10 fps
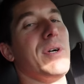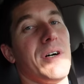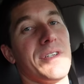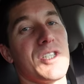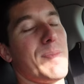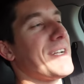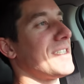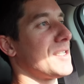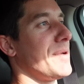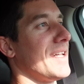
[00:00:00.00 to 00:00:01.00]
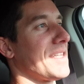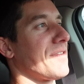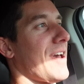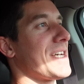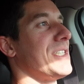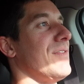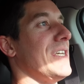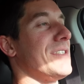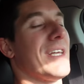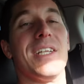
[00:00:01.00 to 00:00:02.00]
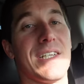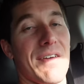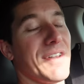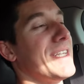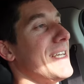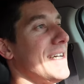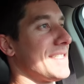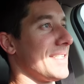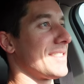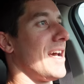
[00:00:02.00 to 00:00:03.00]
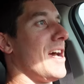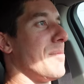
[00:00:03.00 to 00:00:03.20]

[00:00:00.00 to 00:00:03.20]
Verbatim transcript: we don't expect it to be like the fast EVs and it definitely isn't,